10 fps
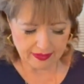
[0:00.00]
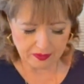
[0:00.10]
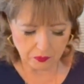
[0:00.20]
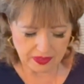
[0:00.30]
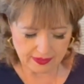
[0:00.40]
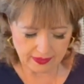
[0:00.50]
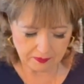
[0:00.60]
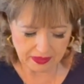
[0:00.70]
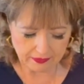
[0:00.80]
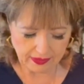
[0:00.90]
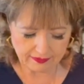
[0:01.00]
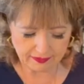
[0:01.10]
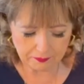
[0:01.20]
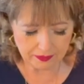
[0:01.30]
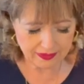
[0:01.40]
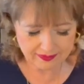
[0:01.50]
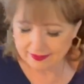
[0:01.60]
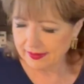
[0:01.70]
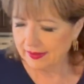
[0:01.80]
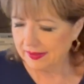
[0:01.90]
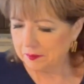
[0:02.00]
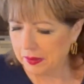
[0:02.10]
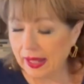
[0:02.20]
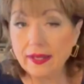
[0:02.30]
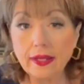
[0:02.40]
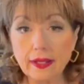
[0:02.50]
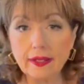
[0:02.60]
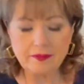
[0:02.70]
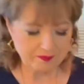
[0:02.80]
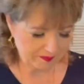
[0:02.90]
I didn't want to tell him how easy it was, but I did.